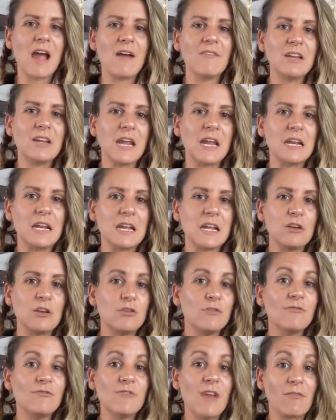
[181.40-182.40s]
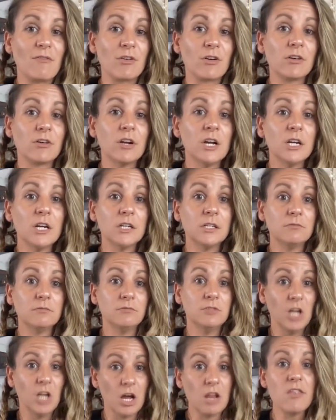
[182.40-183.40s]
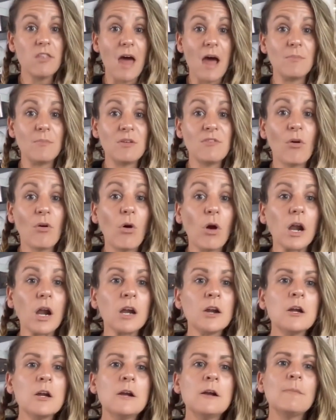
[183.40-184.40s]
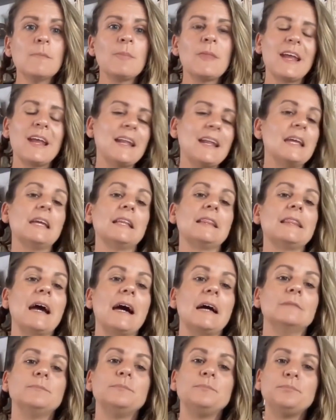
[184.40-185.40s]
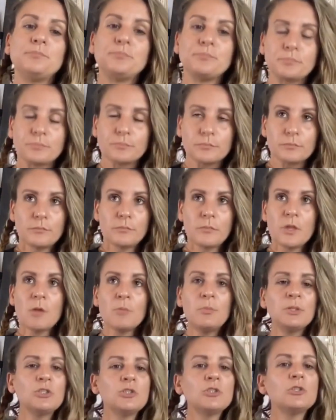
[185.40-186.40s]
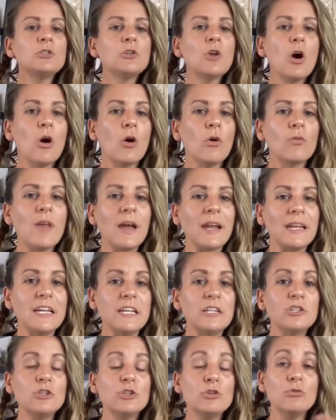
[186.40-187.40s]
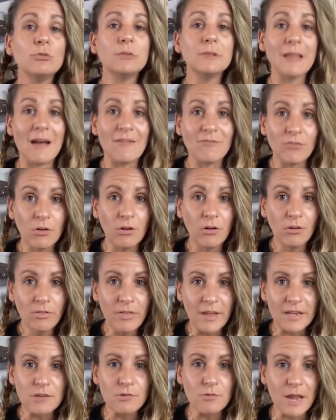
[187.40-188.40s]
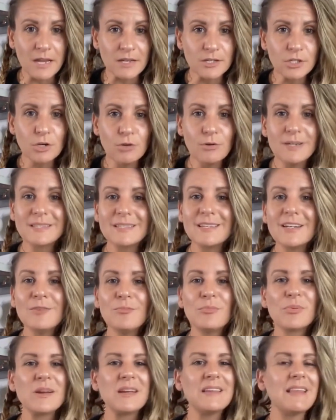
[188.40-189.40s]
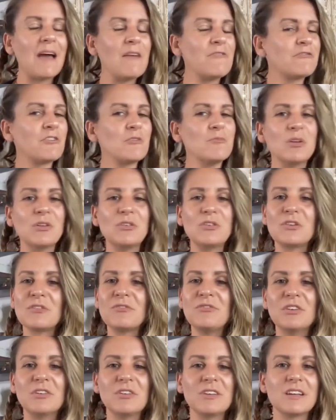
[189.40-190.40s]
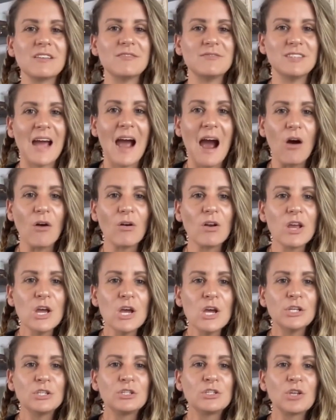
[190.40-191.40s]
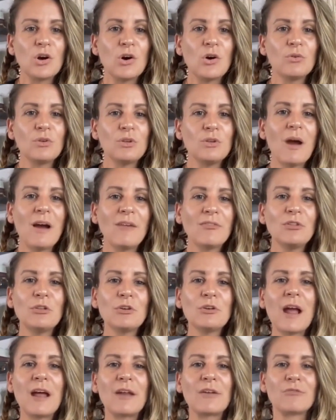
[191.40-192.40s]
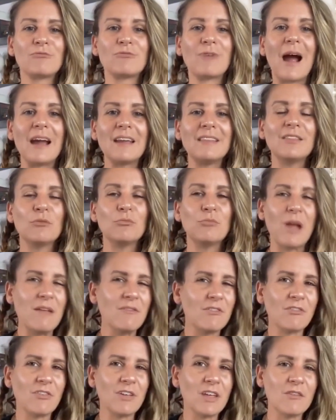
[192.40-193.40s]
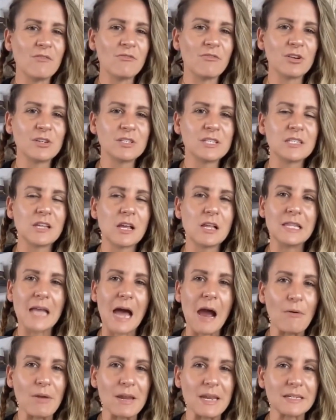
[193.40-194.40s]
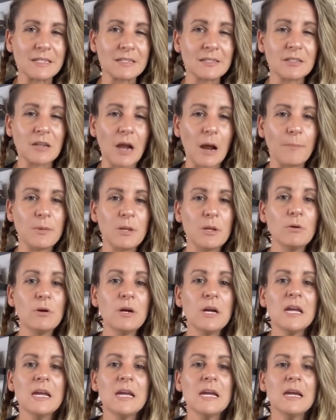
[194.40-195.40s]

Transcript: navigating and you've never done that before. And I get that. But just know that each new level that you get to is going to bring that familiar feeling of doubt. So you have to learn how to ride the wave of it versus allowing it to stop you.